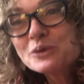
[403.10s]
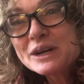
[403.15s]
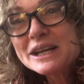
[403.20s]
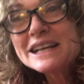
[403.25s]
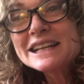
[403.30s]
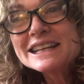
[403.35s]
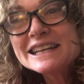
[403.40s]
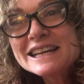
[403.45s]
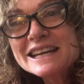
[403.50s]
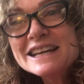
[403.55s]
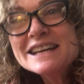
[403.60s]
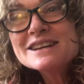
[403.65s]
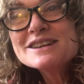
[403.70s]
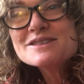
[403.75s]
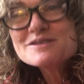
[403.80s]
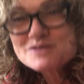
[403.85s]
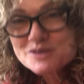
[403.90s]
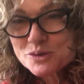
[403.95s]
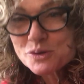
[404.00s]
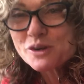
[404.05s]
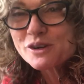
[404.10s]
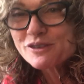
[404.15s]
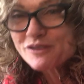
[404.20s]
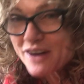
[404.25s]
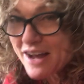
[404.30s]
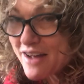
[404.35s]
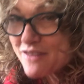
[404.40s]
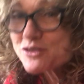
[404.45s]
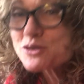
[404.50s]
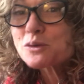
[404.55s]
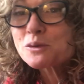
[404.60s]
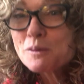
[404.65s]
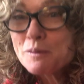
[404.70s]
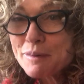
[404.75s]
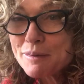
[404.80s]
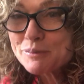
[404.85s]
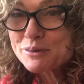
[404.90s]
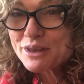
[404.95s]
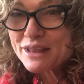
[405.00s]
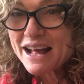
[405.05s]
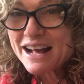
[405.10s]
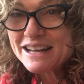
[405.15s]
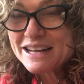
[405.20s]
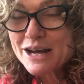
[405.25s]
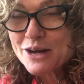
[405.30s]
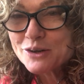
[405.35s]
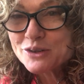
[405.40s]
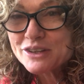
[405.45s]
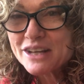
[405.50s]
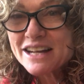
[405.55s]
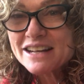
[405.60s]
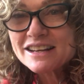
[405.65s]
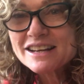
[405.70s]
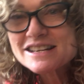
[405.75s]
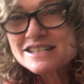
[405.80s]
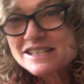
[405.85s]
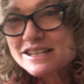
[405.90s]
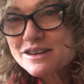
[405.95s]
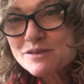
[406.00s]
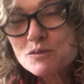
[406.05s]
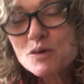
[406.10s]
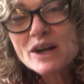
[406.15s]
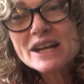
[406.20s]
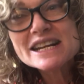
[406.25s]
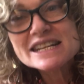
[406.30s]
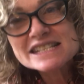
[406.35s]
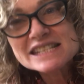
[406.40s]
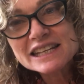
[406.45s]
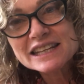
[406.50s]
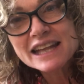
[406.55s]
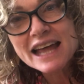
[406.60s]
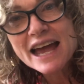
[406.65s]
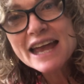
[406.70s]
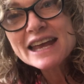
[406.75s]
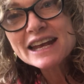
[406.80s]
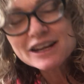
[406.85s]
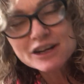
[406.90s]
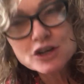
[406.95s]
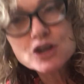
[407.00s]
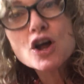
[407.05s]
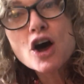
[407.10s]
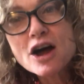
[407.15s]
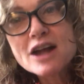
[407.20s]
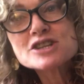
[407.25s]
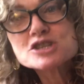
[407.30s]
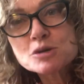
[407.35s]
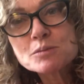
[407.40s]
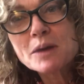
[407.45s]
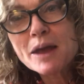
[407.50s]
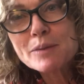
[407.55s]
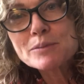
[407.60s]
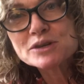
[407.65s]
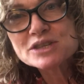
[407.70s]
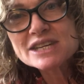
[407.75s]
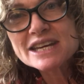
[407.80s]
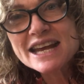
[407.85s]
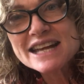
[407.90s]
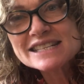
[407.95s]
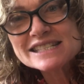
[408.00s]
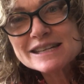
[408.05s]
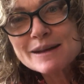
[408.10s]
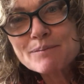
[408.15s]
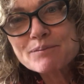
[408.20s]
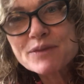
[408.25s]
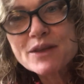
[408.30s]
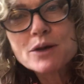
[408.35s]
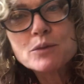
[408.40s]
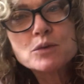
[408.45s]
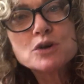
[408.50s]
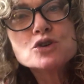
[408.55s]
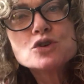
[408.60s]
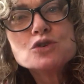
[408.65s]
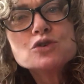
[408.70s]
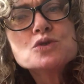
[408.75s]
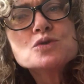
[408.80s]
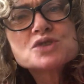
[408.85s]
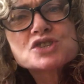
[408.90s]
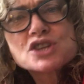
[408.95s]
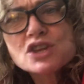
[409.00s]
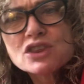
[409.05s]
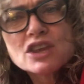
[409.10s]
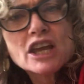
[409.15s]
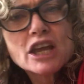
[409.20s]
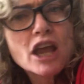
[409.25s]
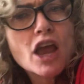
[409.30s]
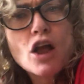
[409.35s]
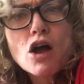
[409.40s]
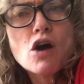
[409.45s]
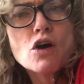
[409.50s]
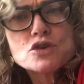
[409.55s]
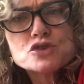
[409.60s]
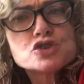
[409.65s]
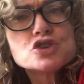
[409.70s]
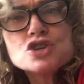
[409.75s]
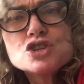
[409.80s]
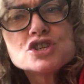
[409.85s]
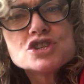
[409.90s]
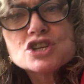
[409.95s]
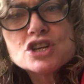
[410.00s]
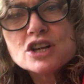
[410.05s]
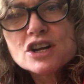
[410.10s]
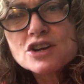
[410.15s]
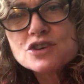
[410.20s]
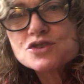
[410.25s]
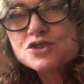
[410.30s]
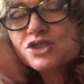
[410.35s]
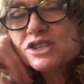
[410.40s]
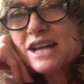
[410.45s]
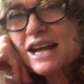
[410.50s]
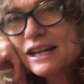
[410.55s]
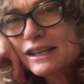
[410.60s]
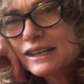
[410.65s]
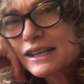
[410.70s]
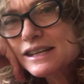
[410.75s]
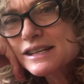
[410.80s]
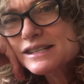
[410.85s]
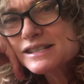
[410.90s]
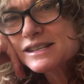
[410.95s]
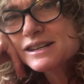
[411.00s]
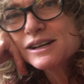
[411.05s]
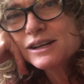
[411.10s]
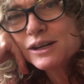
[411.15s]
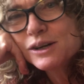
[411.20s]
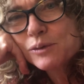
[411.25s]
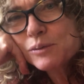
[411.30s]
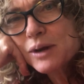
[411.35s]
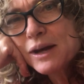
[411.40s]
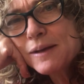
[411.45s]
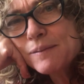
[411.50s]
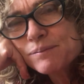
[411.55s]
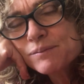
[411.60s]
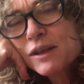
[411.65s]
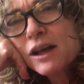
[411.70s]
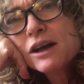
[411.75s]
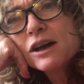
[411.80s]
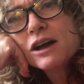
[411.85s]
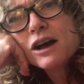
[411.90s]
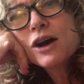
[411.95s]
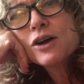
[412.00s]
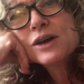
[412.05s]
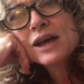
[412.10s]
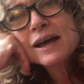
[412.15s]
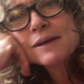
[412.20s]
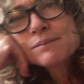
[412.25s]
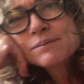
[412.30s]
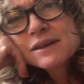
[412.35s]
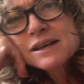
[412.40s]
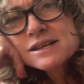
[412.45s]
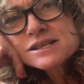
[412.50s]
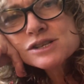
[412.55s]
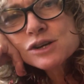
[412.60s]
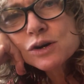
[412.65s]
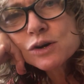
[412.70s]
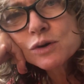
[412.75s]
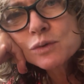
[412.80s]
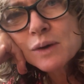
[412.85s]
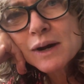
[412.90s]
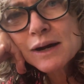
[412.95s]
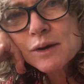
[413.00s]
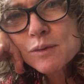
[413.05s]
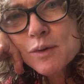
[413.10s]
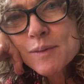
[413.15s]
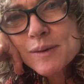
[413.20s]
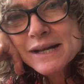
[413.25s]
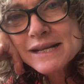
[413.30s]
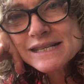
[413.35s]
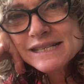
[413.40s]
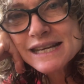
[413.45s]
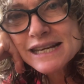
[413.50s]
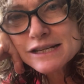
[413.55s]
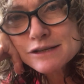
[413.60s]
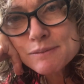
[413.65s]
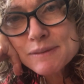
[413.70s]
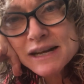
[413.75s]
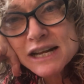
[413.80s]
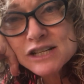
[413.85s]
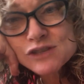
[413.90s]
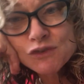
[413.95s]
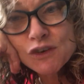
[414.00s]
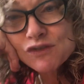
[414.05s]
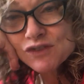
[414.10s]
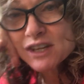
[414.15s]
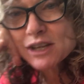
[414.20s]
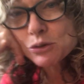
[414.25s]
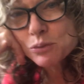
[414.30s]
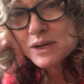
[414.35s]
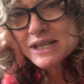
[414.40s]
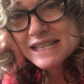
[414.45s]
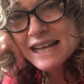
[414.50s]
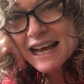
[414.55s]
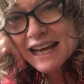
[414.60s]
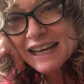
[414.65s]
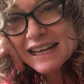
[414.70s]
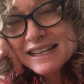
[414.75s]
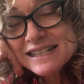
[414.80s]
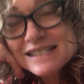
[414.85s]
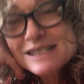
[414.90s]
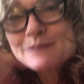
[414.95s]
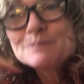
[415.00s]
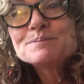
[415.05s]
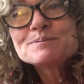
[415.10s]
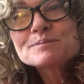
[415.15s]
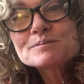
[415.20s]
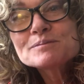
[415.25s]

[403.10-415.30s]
really sort of, I have to remember that now and then because what it's like not to be able to get something when you're used to thinking, oh, it's easy to understand things, right? Okay, so uh, we went six minutes, 53 seconds.